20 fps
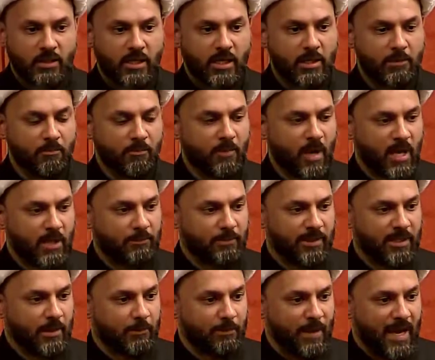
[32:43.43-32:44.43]
It might
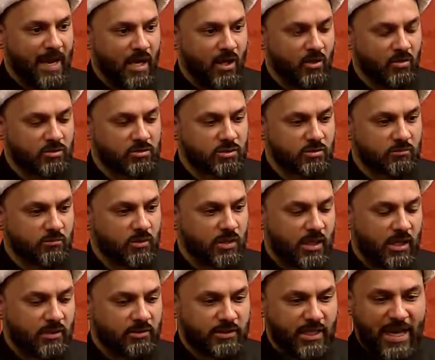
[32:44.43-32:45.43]
be about
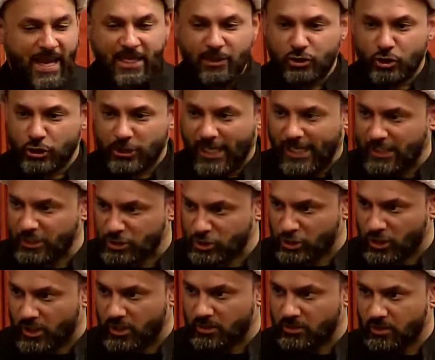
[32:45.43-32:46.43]
their
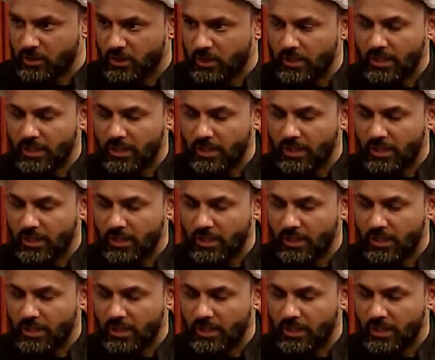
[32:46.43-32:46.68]
education.